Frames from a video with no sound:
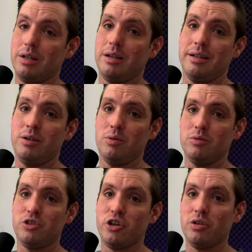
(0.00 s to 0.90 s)
I don't
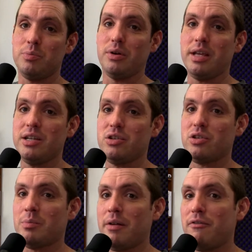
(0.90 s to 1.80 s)
generally put
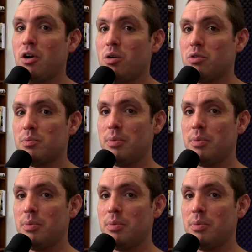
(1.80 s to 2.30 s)
cases on my phones,